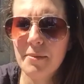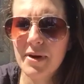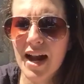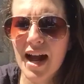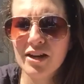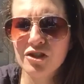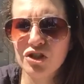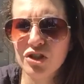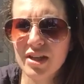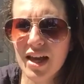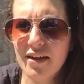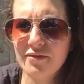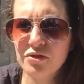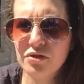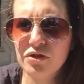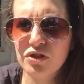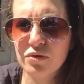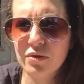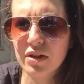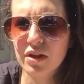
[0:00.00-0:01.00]
but actually
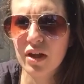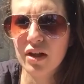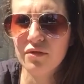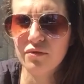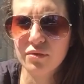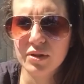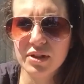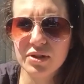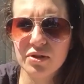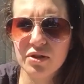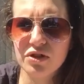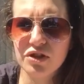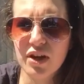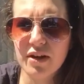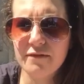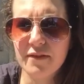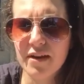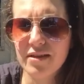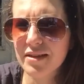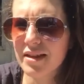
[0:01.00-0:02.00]
after doing a lot of research,
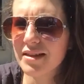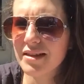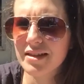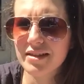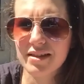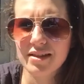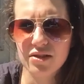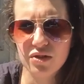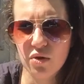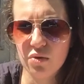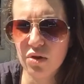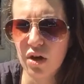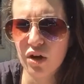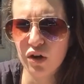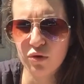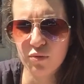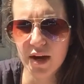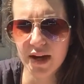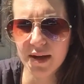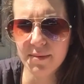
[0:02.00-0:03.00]
I found that this is no
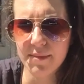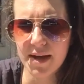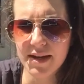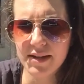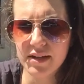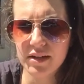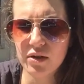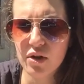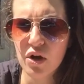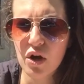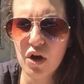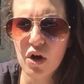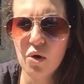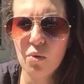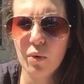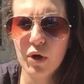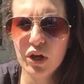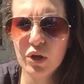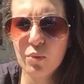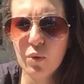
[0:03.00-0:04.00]
longer recommended.
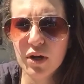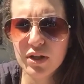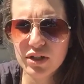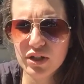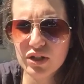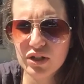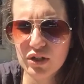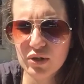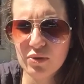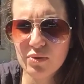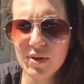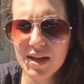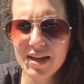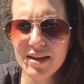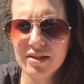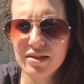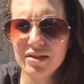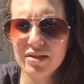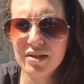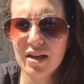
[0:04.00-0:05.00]
What you want to do
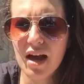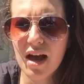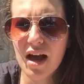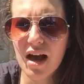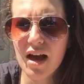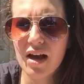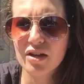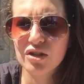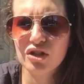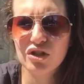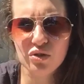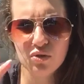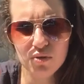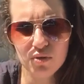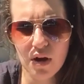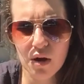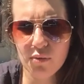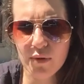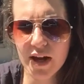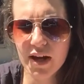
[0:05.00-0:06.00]
is
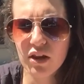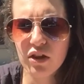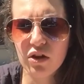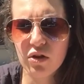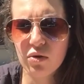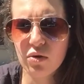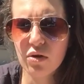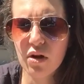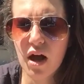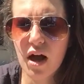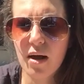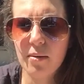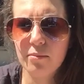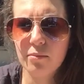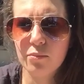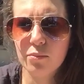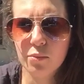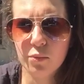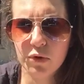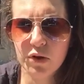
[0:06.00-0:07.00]
do a regular
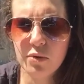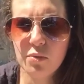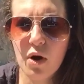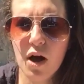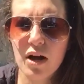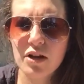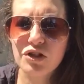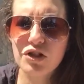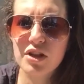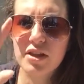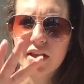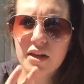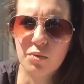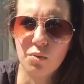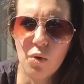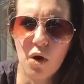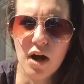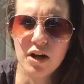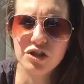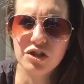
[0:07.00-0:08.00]
pre-wash and
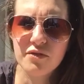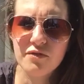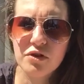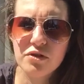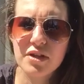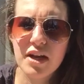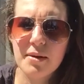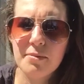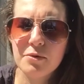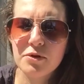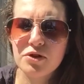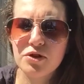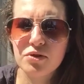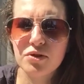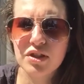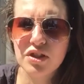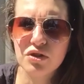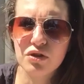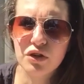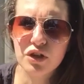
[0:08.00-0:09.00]
then wash of your diapers
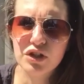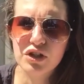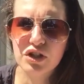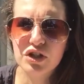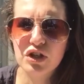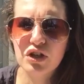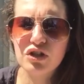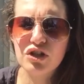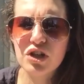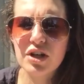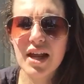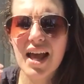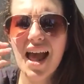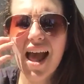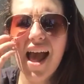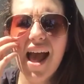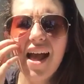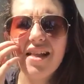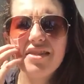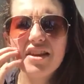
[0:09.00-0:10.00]
using your good detergent,
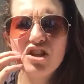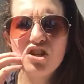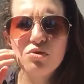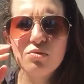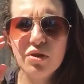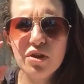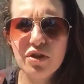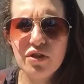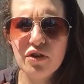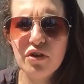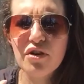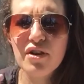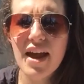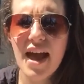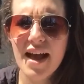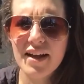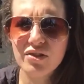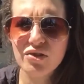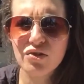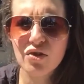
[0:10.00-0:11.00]
and then do a third
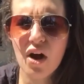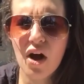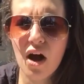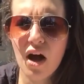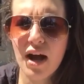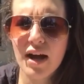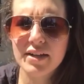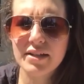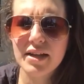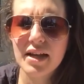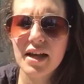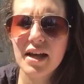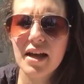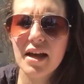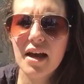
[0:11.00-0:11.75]
extra hot